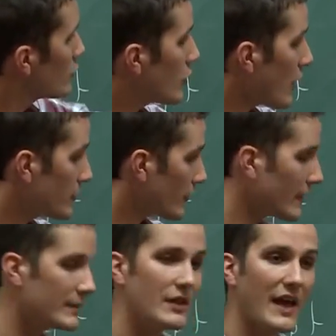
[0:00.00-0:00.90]
cook up your
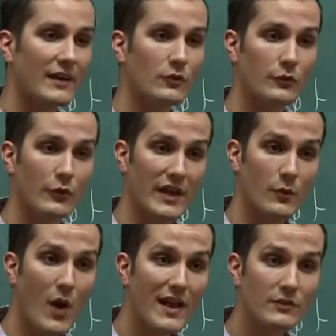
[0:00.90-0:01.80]
family X over
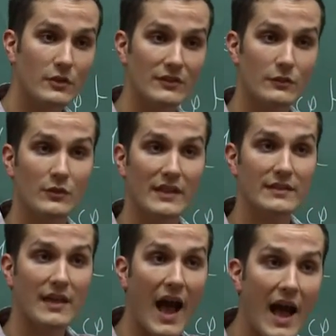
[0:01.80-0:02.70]
A1 so, so that
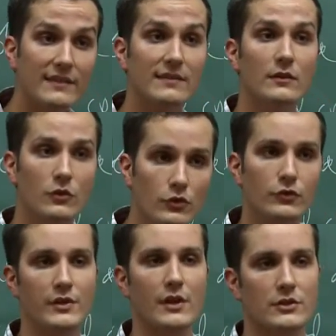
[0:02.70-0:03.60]
it has good
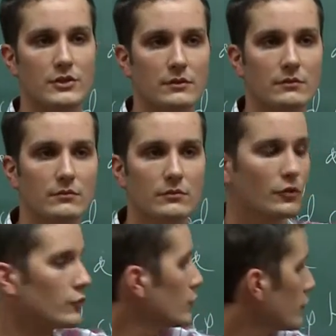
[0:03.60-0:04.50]
reduction.
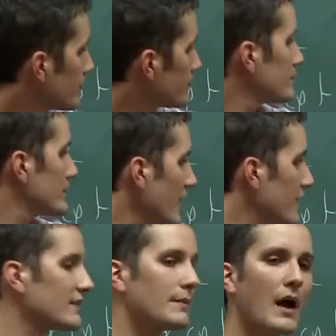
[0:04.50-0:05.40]
So you, you take
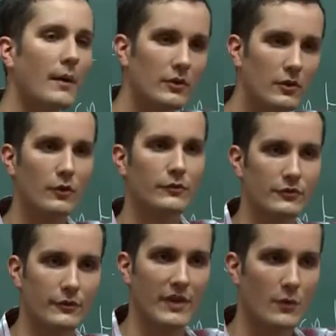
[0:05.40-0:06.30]
inseparable covers
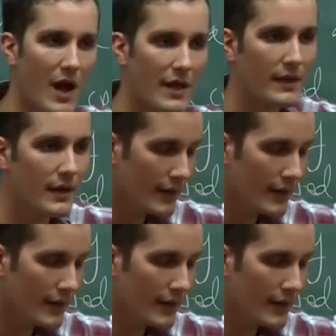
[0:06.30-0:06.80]
of A1,